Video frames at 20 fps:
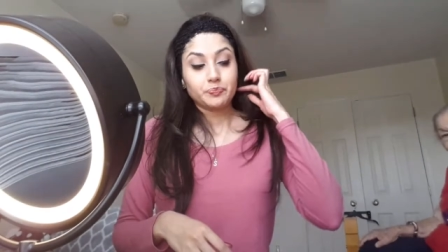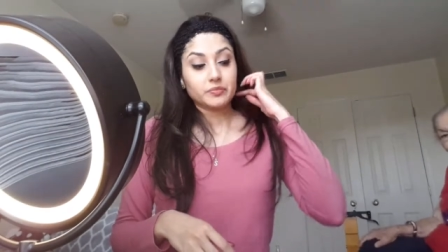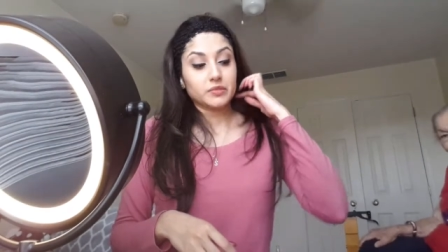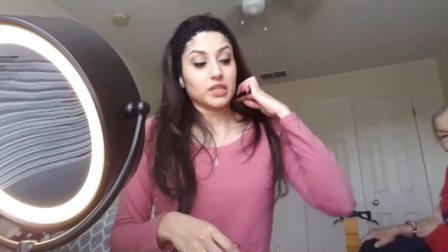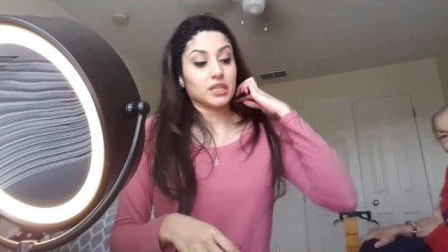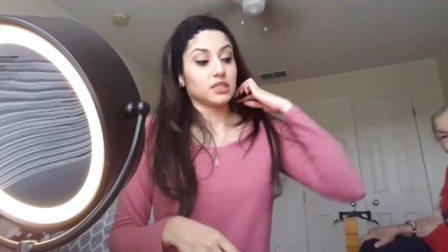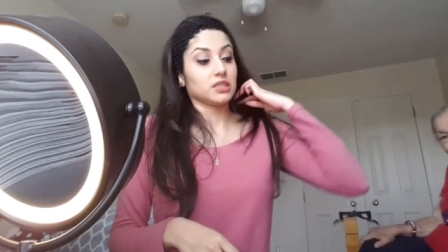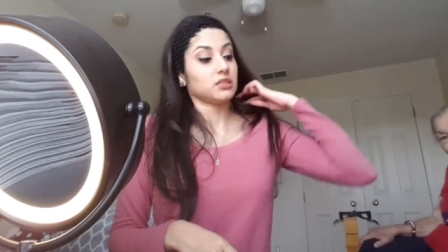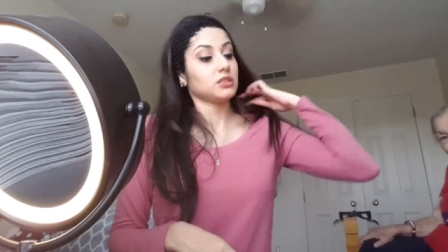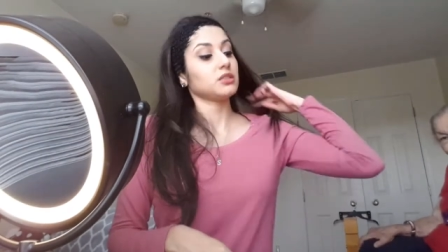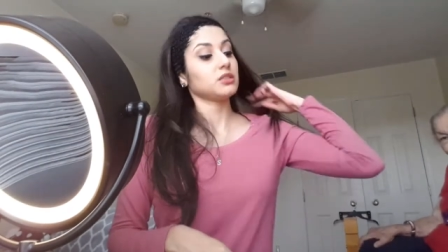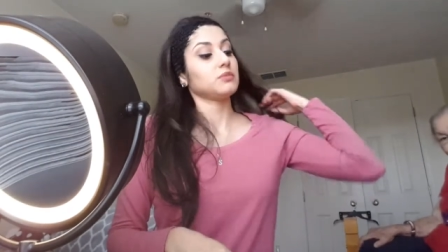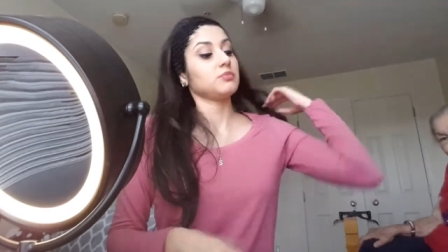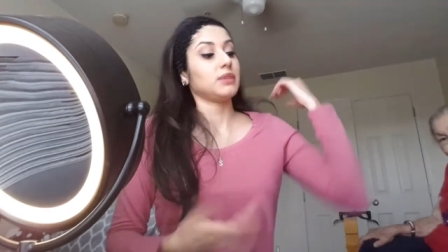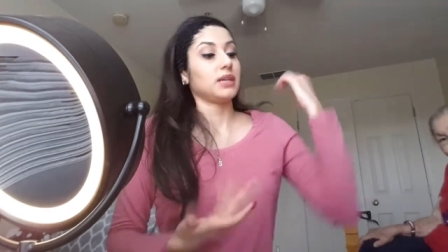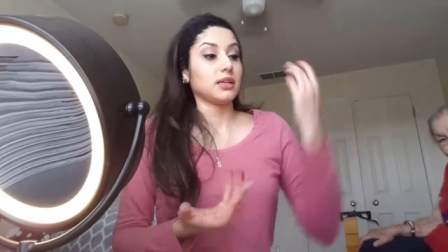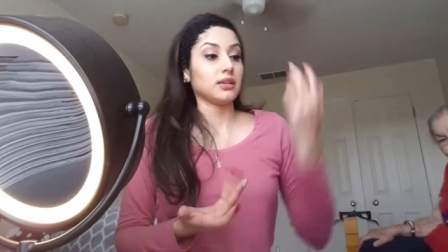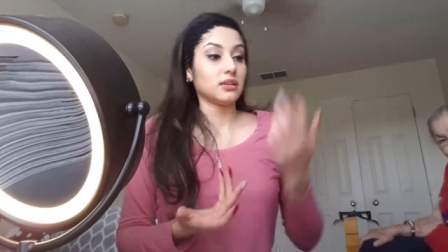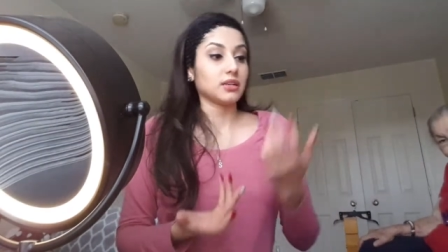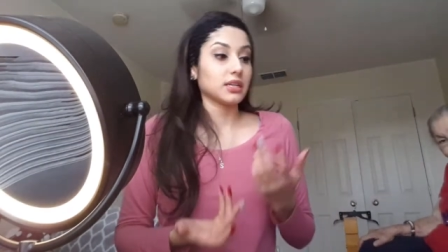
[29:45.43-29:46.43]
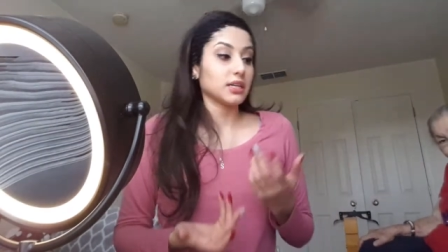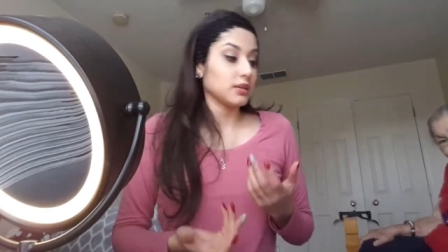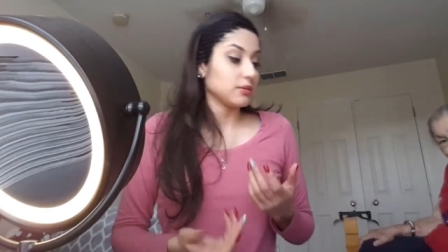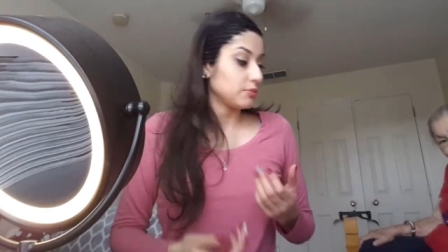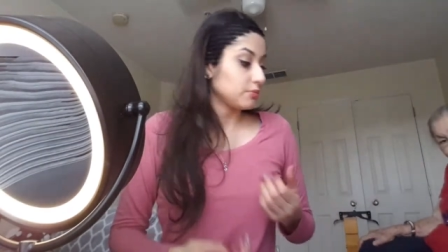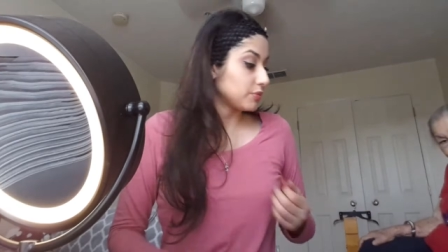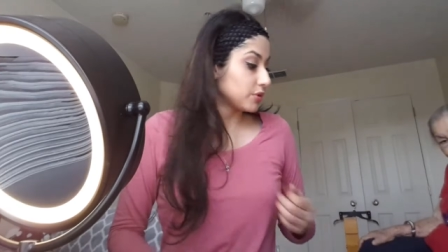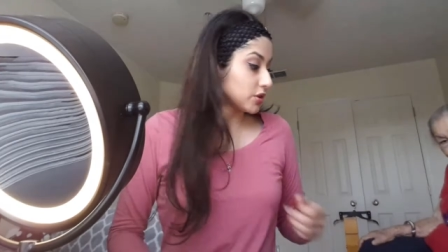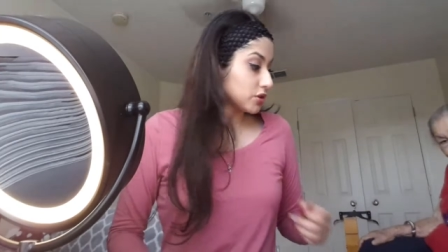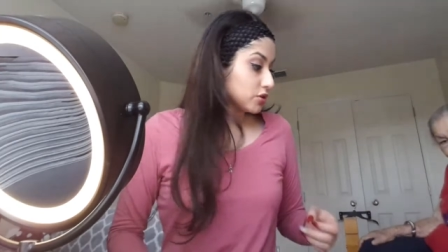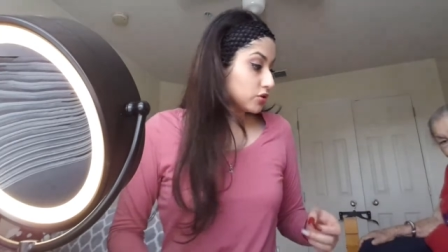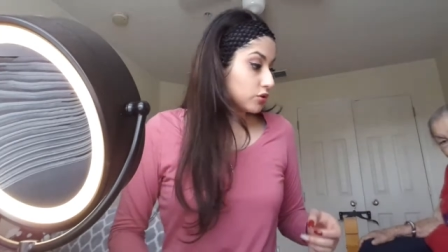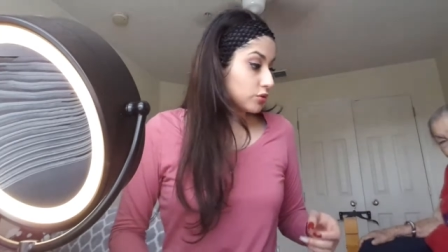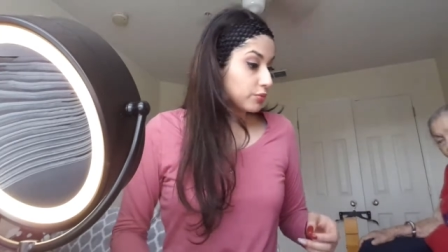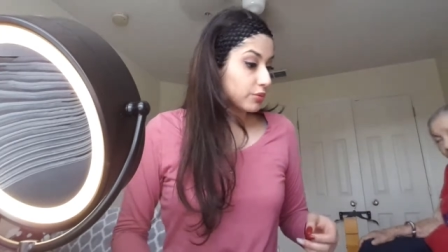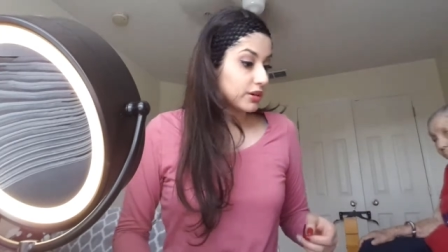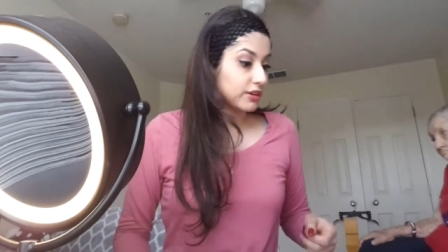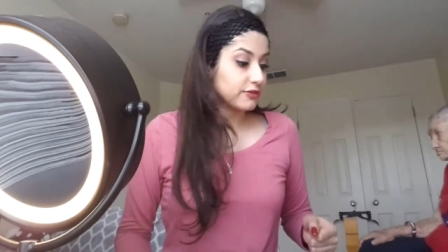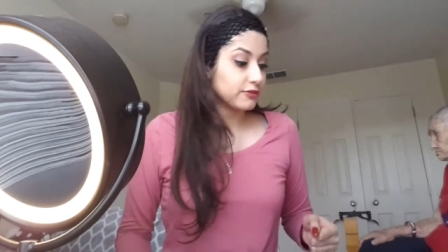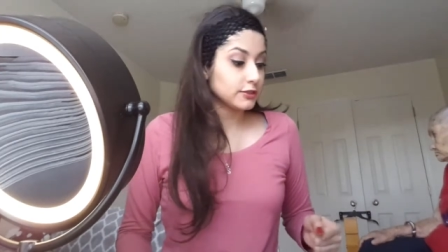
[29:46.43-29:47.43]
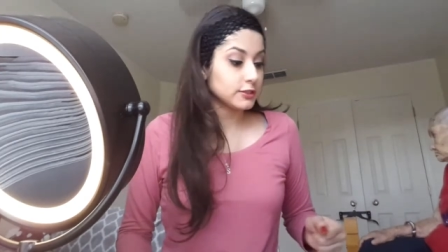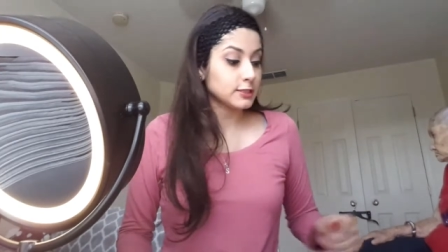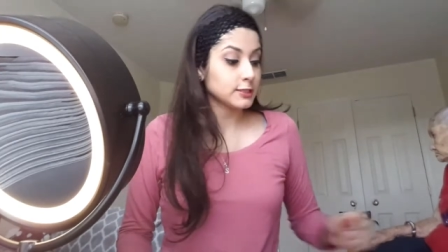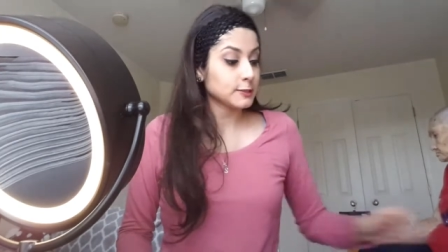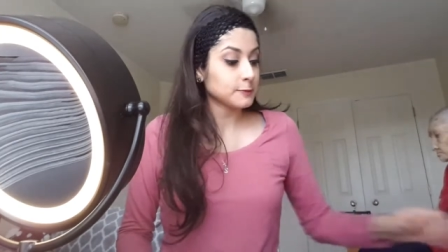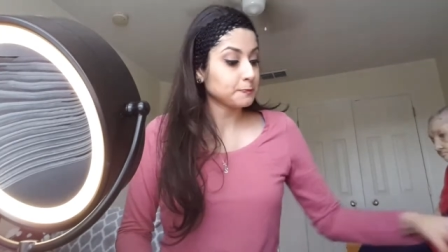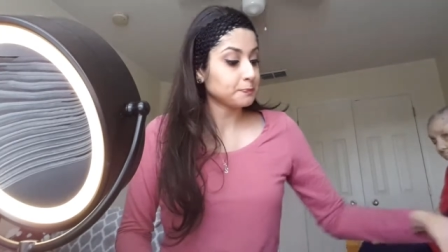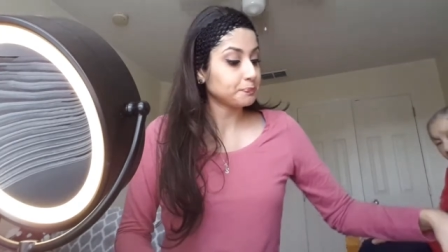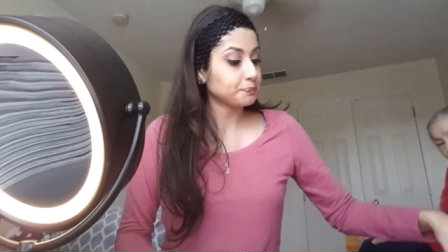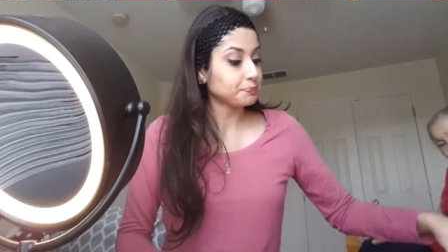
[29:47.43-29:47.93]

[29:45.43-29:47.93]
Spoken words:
That's just my, again, personal preference.